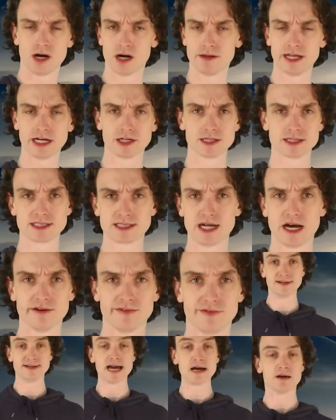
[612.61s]
all that good
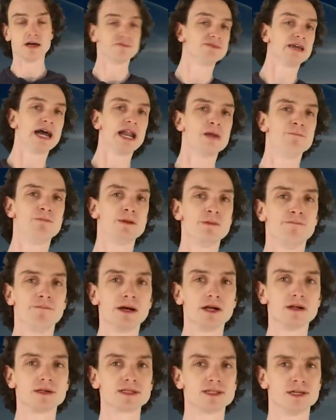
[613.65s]
stuff. Now, if that had been
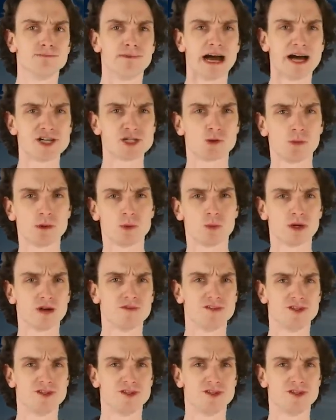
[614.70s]
built, imagine what we would